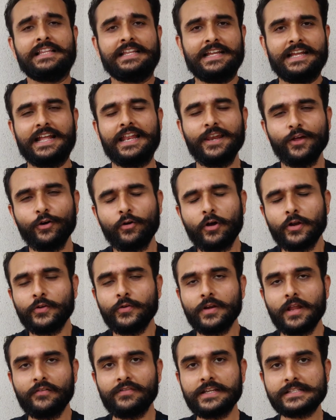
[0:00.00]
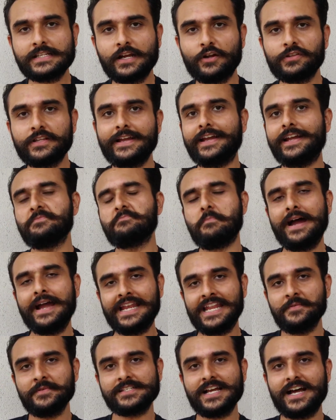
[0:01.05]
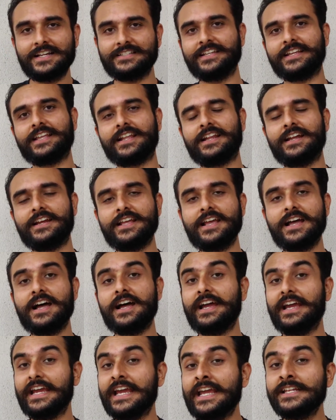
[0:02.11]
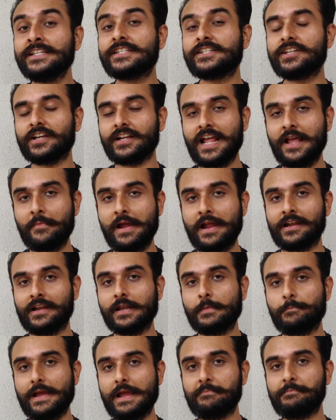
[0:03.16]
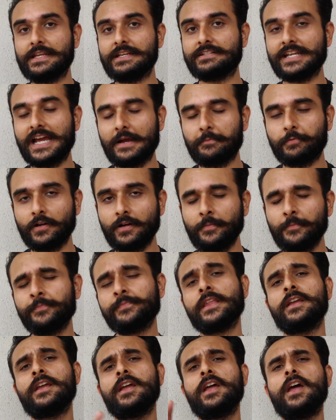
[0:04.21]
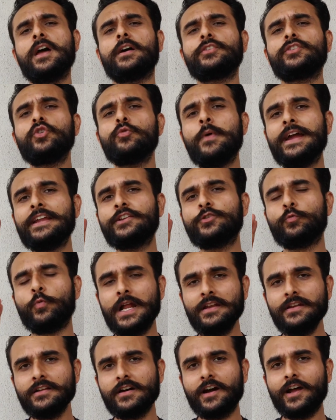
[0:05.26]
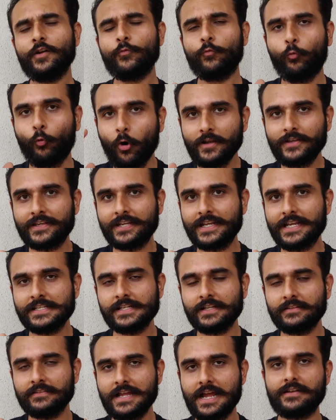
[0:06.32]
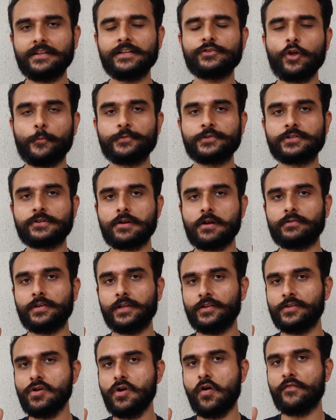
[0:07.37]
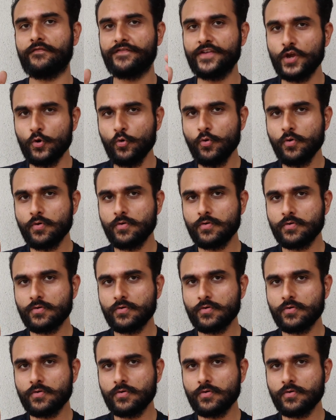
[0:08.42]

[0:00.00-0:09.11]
Hello all you lovelies out there, my name is Hardik Kheradia, Instagram handle Peppy Dapper. You might wonder what is it that is obstructing your view?